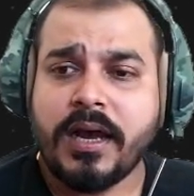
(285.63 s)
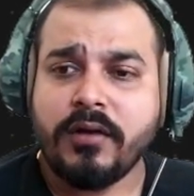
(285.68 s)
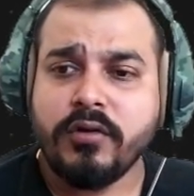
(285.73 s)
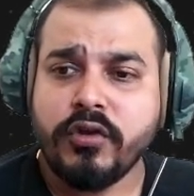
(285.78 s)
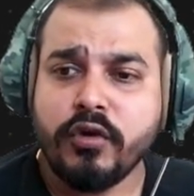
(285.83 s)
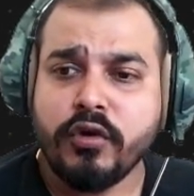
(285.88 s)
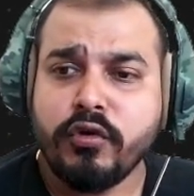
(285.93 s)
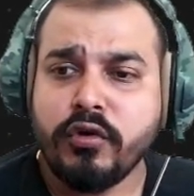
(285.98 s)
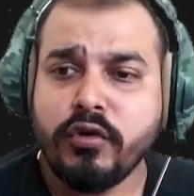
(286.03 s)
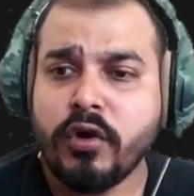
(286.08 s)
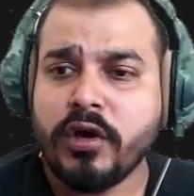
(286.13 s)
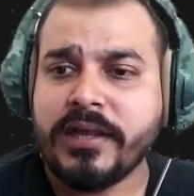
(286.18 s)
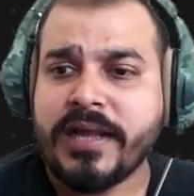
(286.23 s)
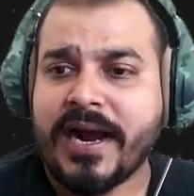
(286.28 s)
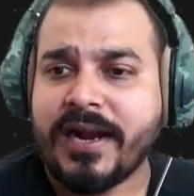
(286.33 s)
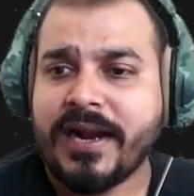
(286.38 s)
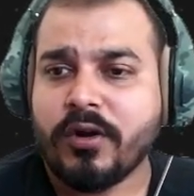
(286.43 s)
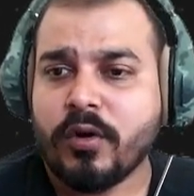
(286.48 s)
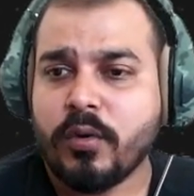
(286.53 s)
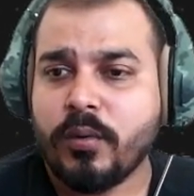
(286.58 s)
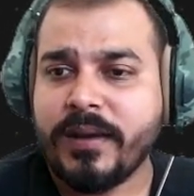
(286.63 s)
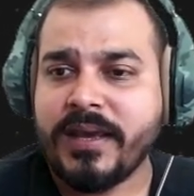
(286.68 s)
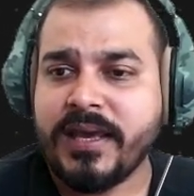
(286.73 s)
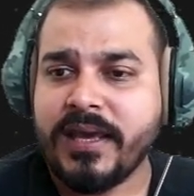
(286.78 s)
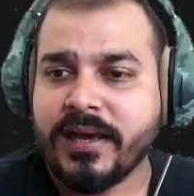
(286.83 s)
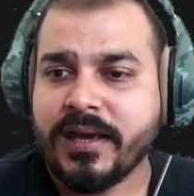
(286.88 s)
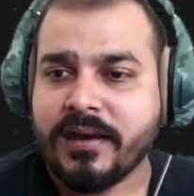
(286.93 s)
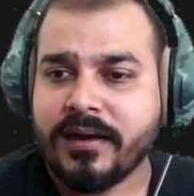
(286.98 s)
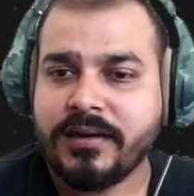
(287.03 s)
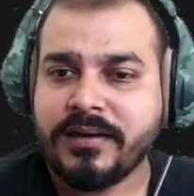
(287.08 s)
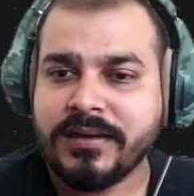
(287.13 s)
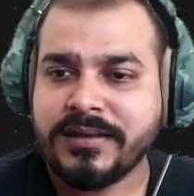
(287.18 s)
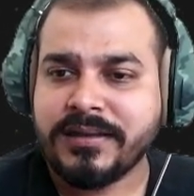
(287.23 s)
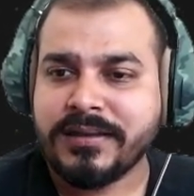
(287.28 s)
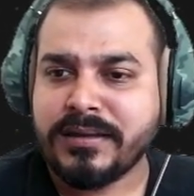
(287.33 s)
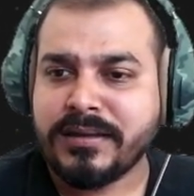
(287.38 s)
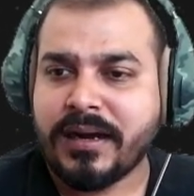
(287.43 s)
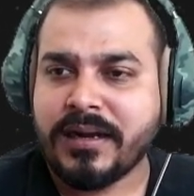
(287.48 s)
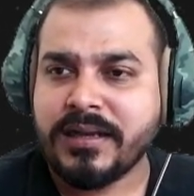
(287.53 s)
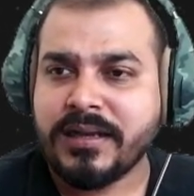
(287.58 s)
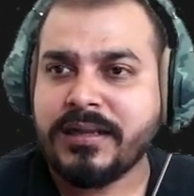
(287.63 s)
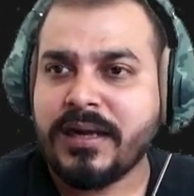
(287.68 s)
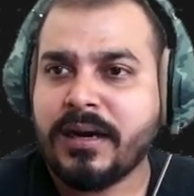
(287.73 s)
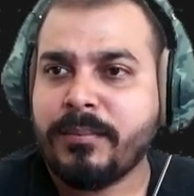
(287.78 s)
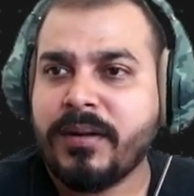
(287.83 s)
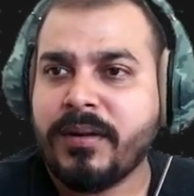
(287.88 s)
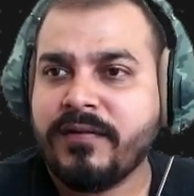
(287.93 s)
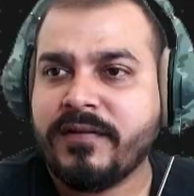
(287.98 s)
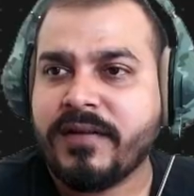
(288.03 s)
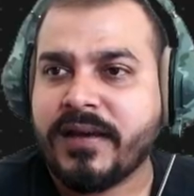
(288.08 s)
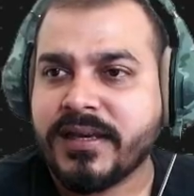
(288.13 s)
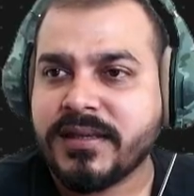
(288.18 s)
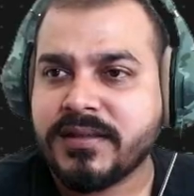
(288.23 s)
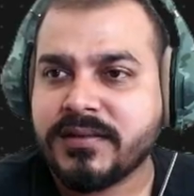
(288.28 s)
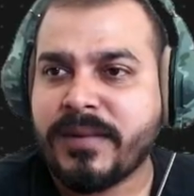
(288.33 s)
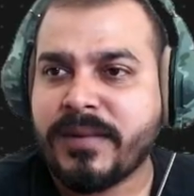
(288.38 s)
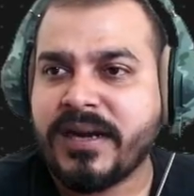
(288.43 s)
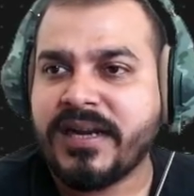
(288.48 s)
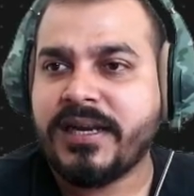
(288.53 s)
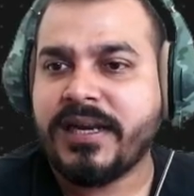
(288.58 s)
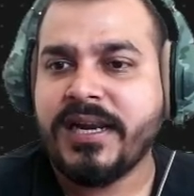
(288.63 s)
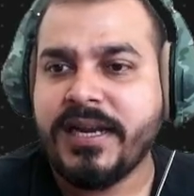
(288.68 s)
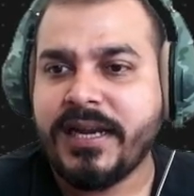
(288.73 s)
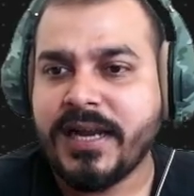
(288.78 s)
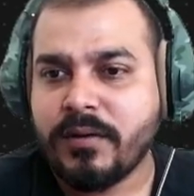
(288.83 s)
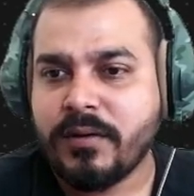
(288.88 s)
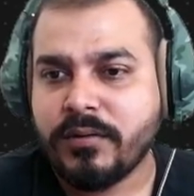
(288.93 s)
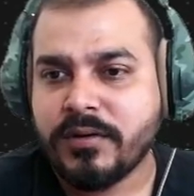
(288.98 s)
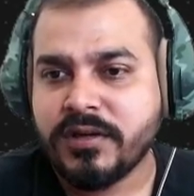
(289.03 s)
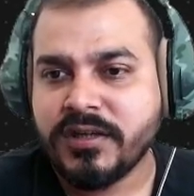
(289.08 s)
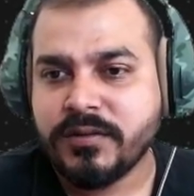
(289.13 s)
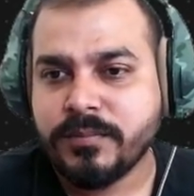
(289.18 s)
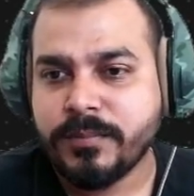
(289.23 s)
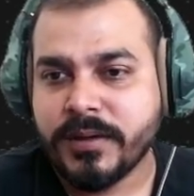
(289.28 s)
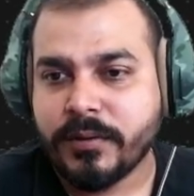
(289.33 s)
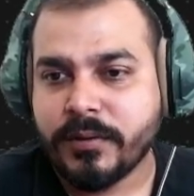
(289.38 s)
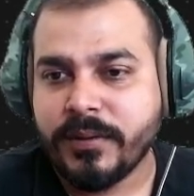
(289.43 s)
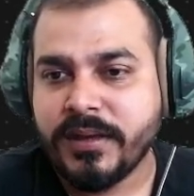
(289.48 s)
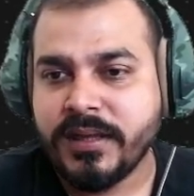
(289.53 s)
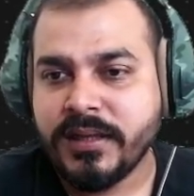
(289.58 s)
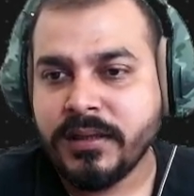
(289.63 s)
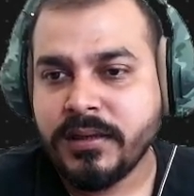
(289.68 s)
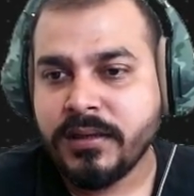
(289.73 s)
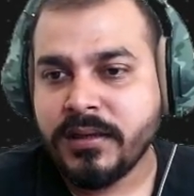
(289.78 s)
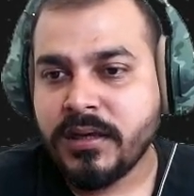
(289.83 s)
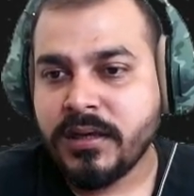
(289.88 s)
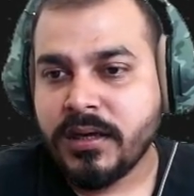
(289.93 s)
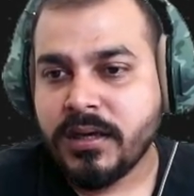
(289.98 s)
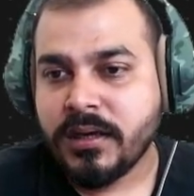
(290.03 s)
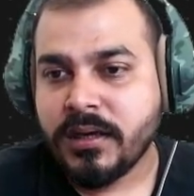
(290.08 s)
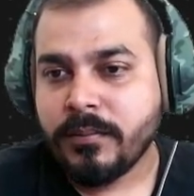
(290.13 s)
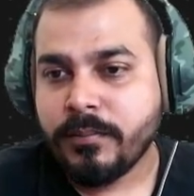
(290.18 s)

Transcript: Now you know that over here in the above case, my theta was between